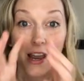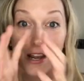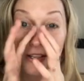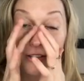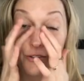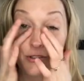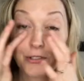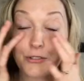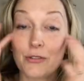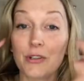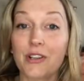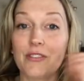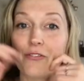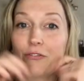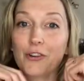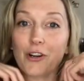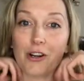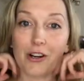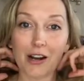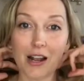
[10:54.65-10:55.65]
And you can do
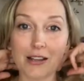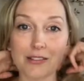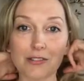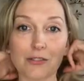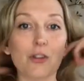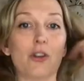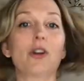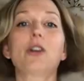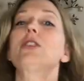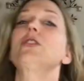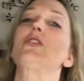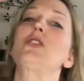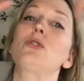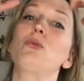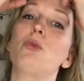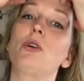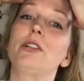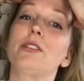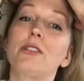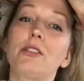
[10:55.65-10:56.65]
it for as long as
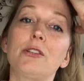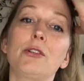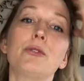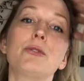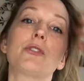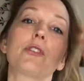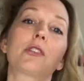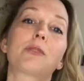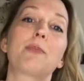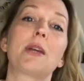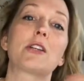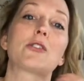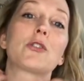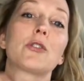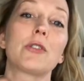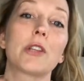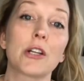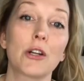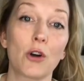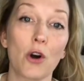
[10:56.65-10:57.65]
you want to. Just make
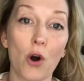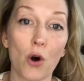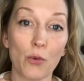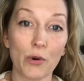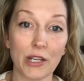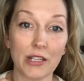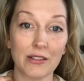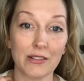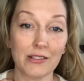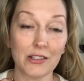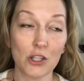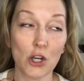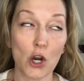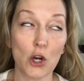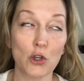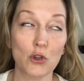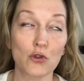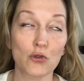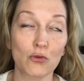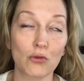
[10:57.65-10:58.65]
sure that you're always
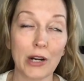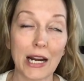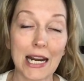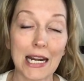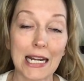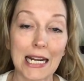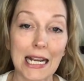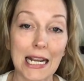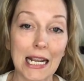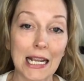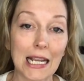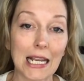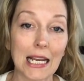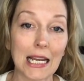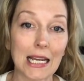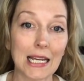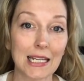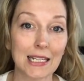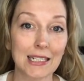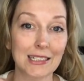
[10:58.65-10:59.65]

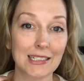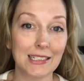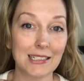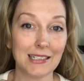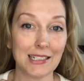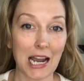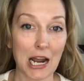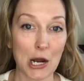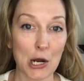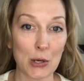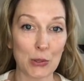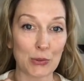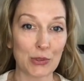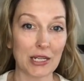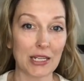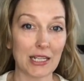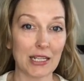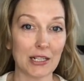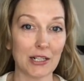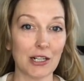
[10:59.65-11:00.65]
draining
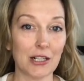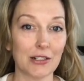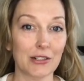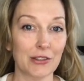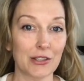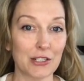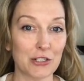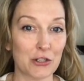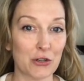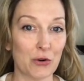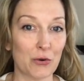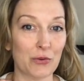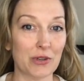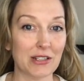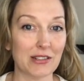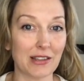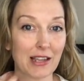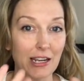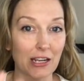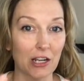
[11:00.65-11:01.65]
down here, that you're
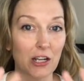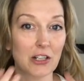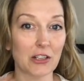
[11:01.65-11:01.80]
always like